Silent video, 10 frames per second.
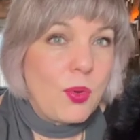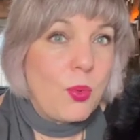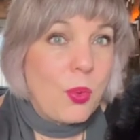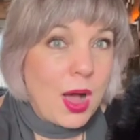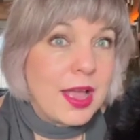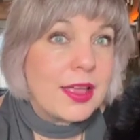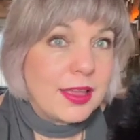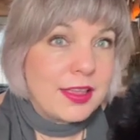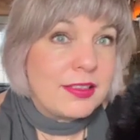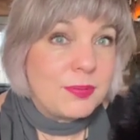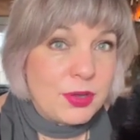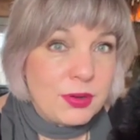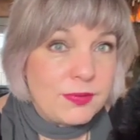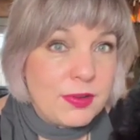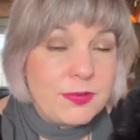what is
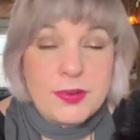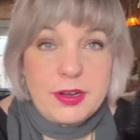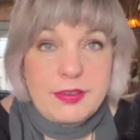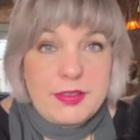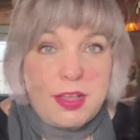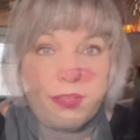beautiful for yourself,